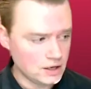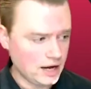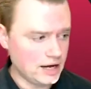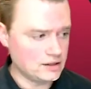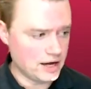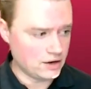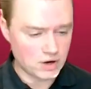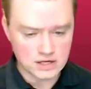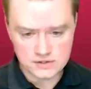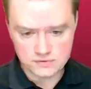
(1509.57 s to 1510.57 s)
And
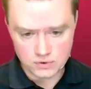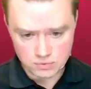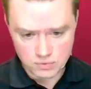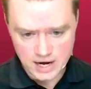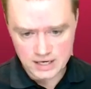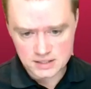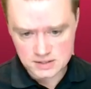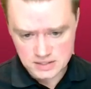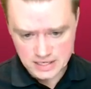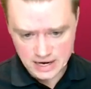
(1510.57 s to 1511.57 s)
likewise for right,
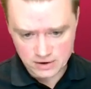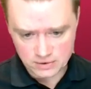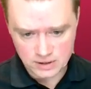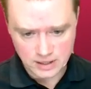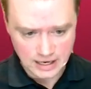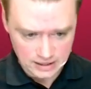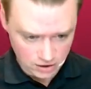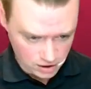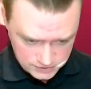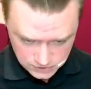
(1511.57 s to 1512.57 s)
down, and
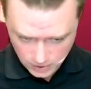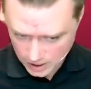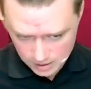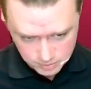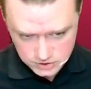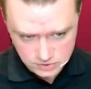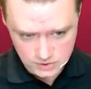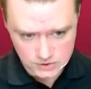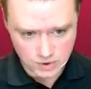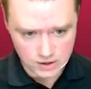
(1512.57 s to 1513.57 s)
also up too
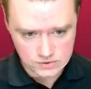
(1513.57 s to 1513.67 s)
as well.